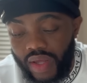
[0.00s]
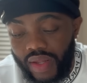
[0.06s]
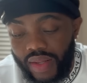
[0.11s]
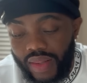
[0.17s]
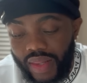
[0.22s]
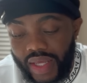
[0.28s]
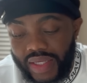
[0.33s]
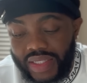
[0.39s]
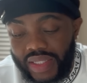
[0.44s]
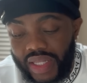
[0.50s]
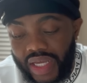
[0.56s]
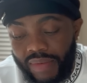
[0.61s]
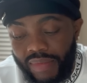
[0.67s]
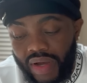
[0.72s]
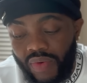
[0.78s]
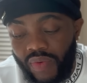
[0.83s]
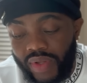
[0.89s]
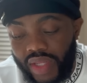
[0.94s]
let's think
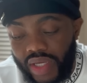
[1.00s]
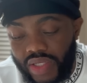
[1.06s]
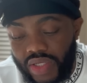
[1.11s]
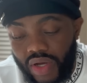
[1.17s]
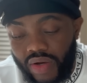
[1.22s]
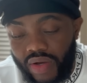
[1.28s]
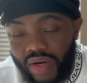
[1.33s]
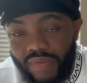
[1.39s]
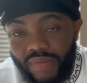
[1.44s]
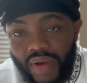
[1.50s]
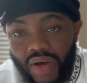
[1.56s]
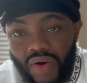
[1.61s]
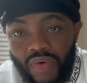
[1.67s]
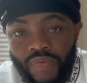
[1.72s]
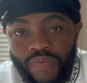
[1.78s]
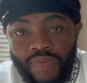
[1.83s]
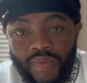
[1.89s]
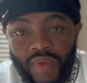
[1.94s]
about what they're talking
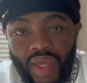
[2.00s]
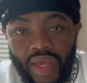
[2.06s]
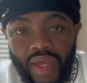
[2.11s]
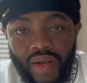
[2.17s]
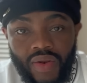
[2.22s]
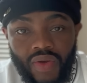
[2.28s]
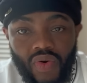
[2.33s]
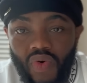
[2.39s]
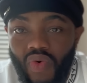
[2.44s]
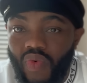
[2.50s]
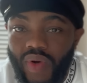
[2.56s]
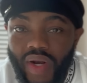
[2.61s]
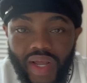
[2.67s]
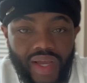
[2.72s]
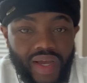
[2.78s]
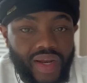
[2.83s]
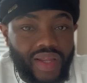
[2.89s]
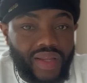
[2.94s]
about and who are
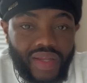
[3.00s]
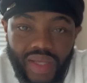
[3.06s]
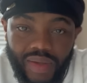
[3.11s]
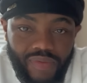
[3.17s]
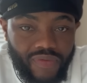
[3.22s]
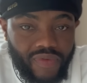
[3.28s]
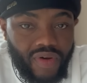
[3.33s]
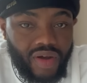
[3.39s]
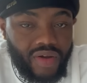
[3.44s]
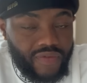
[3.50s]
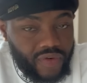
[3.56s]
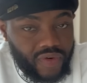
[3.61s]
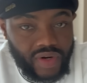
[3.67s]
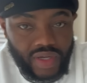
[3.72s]
they going to leapfrog, for